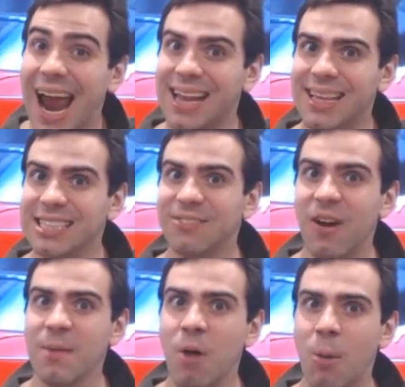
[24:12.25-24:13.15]
and at this
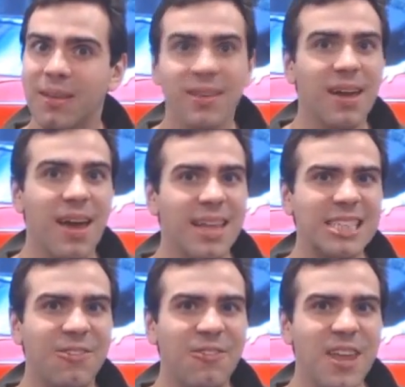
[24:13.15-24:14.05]
very moment,
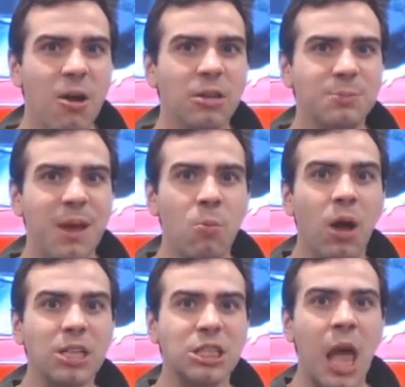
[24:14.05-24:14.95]
this video is being
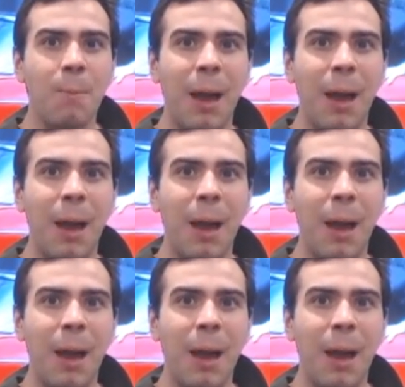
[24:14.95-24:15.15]
watched